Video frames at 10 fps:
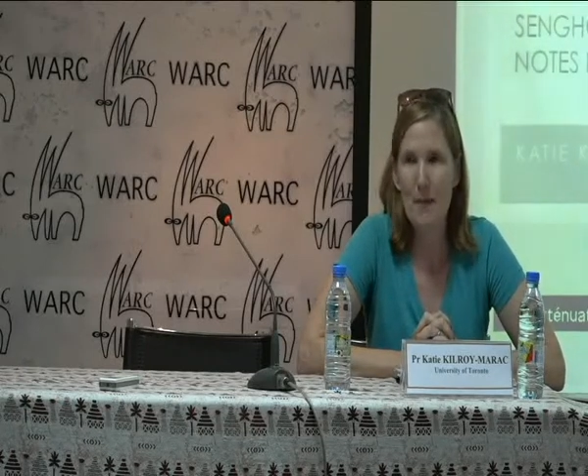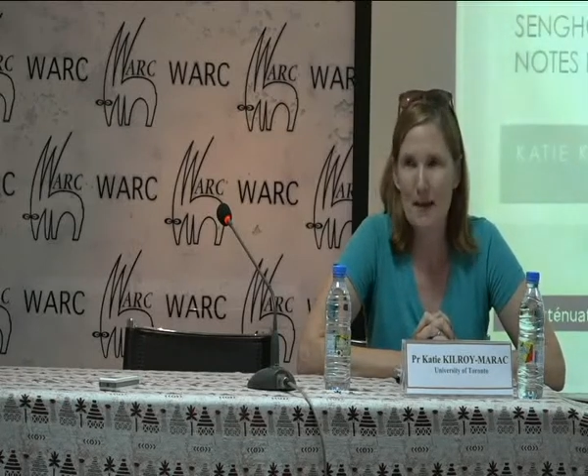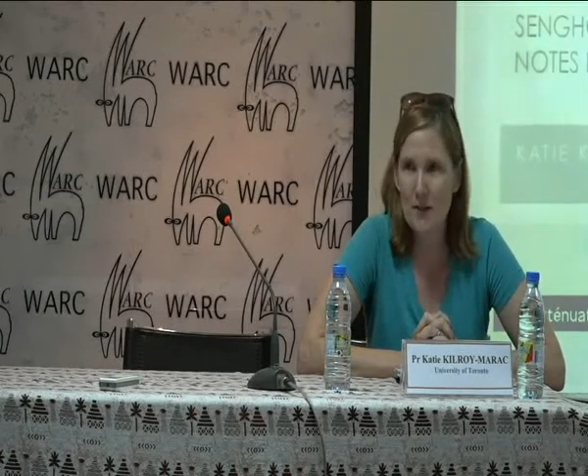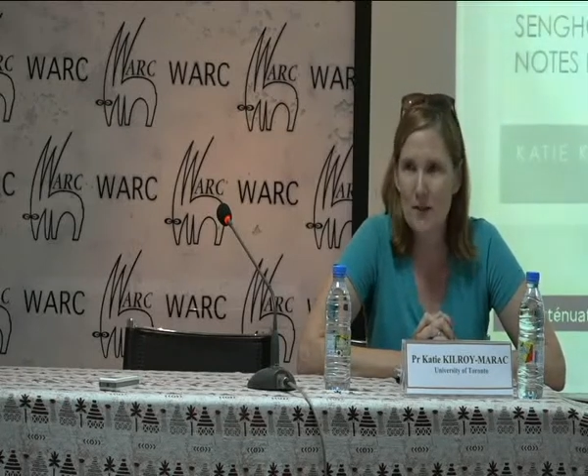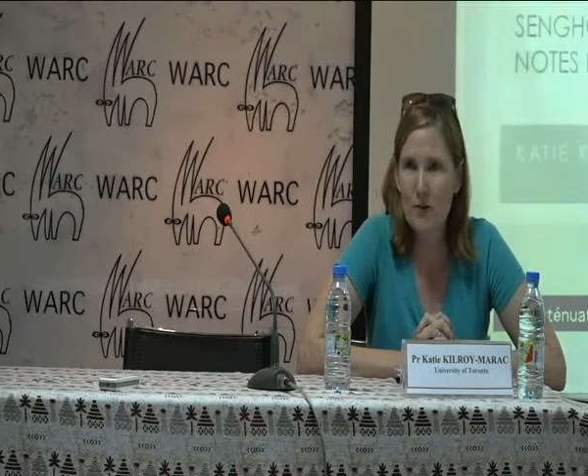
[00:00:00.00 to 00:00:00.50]

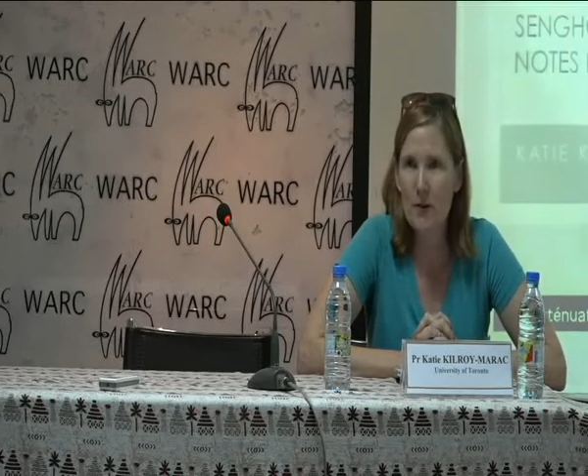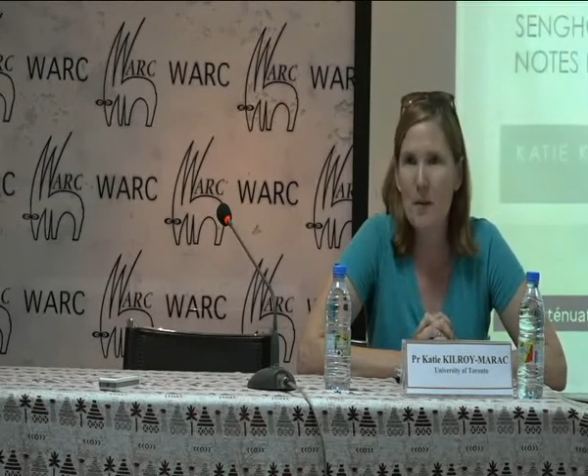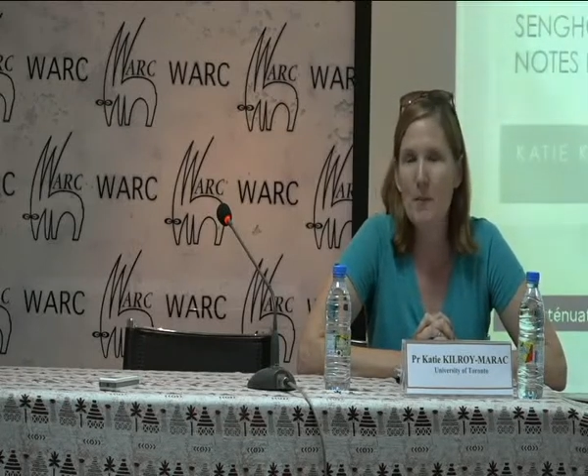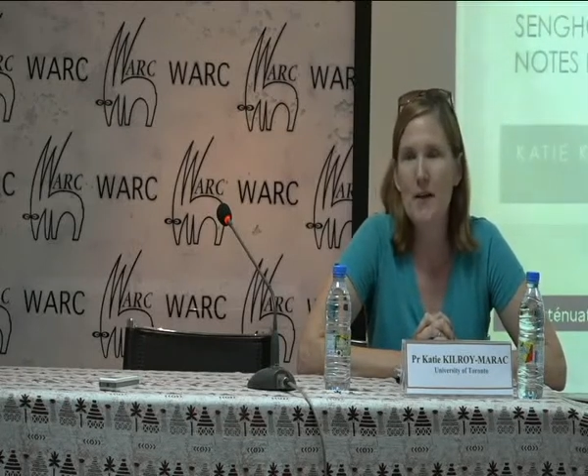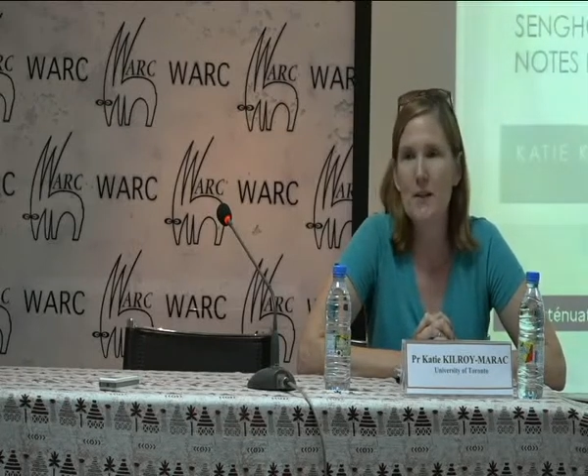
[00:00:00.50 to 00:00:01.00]
master's degree and
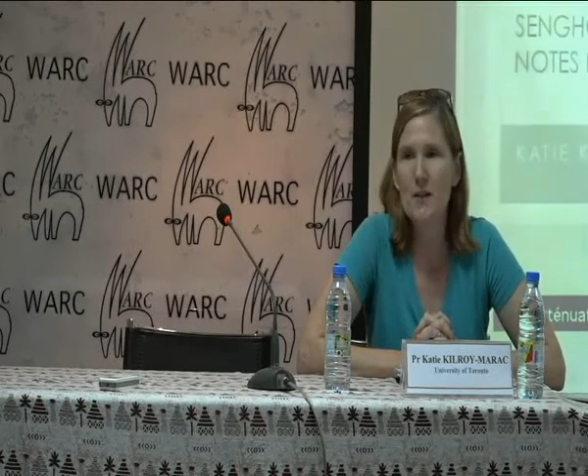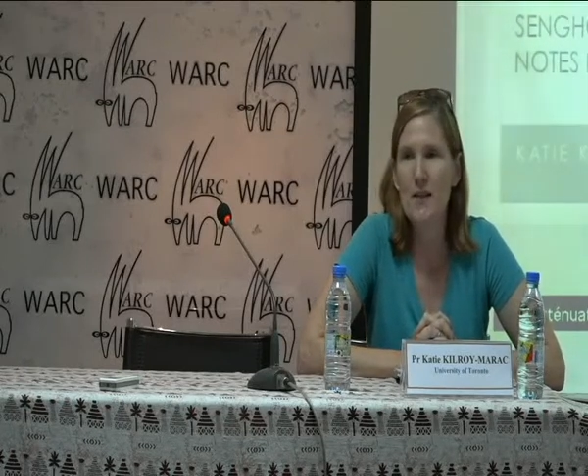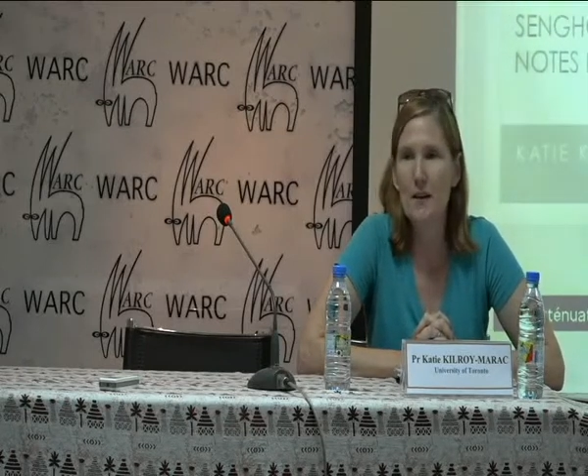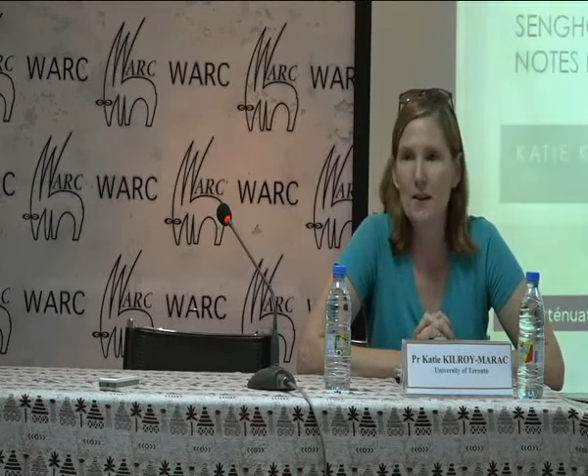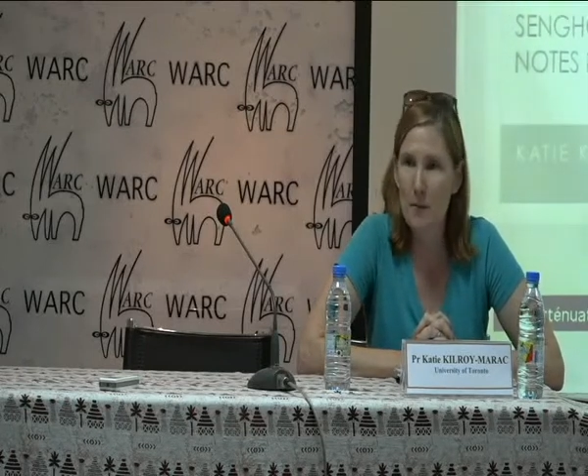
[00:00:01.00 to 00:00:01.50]
my PhD
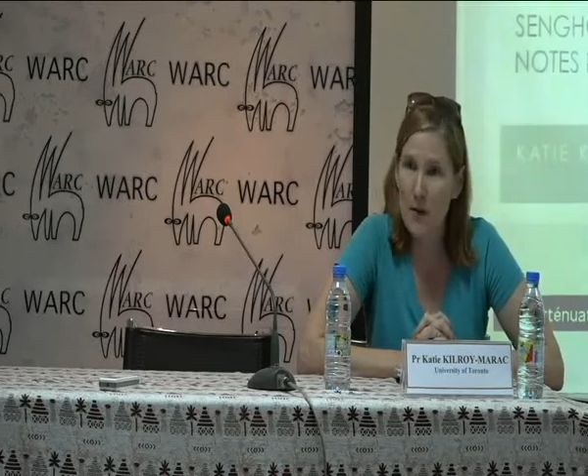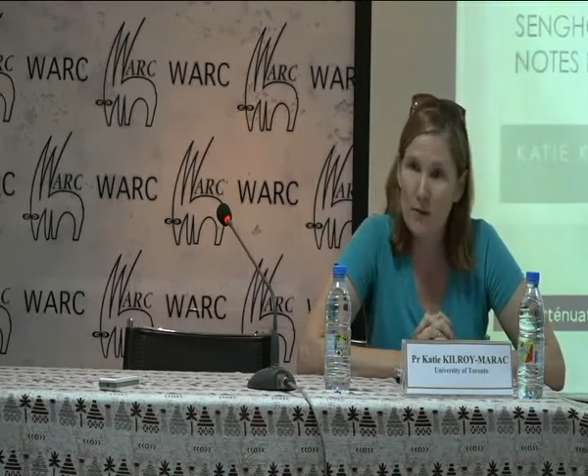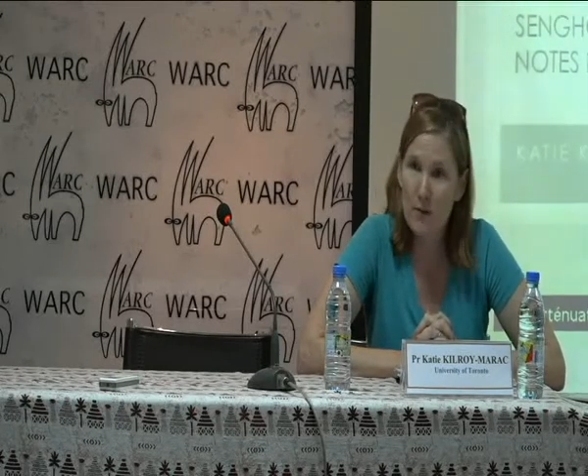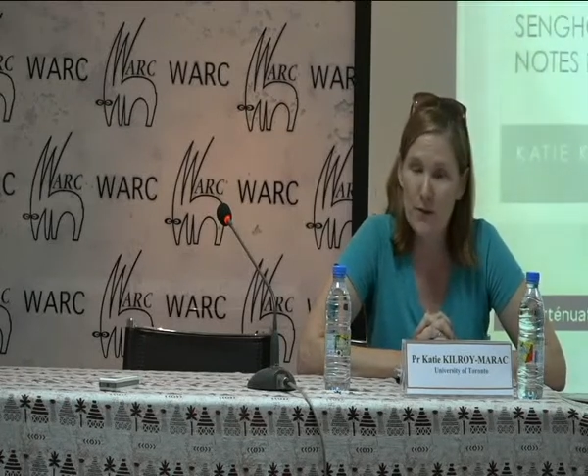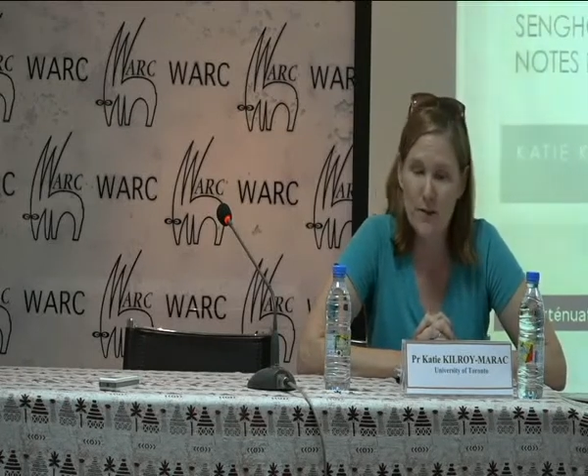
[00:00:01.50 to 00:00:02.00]
at Columbia
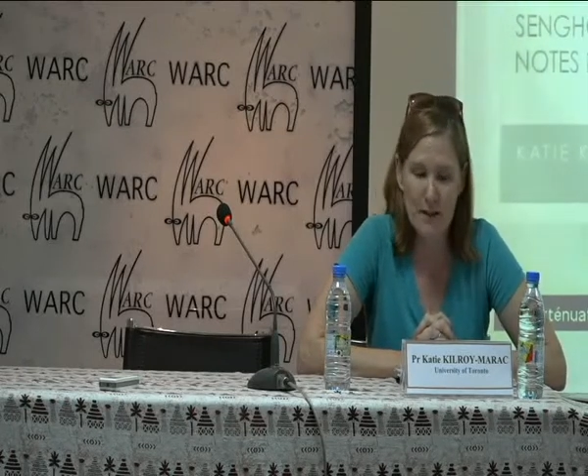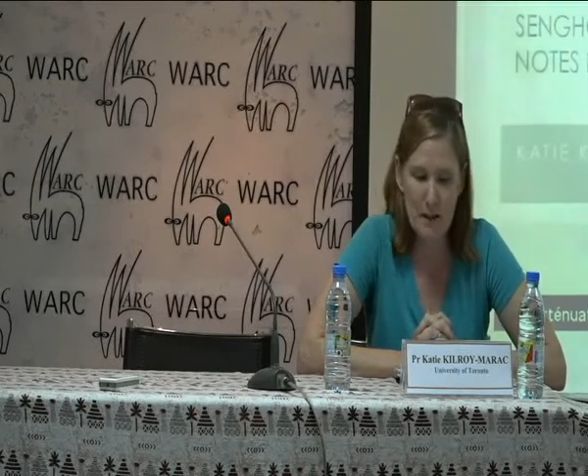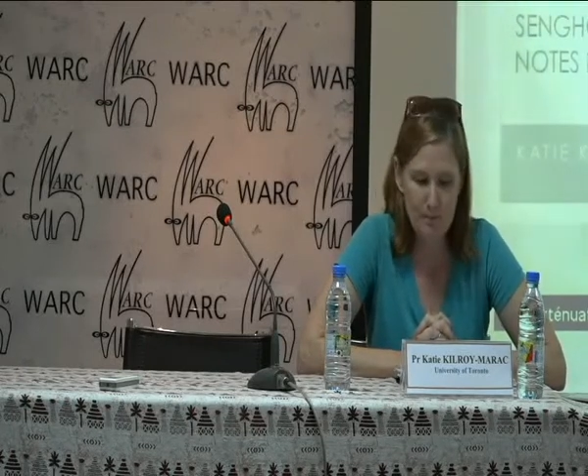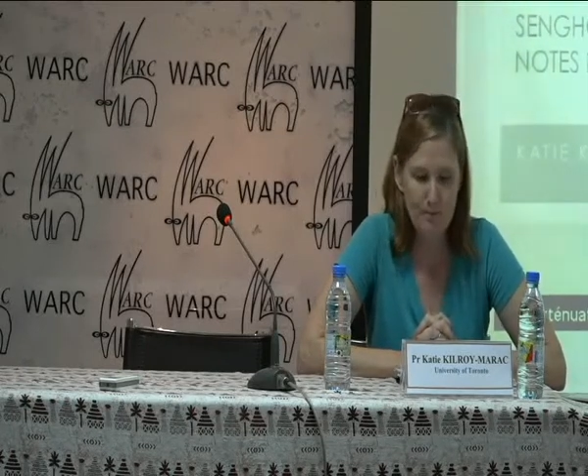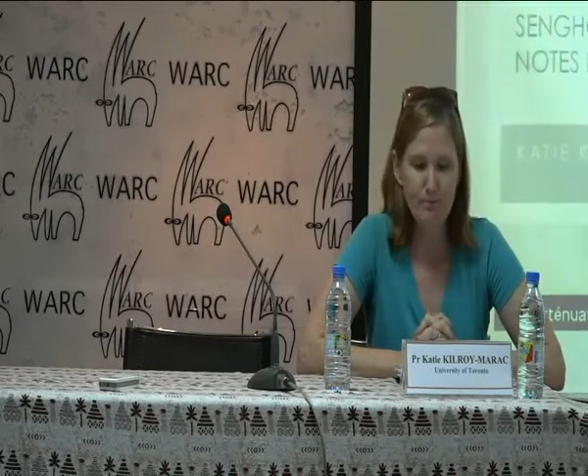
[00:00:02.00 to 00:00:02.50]
University.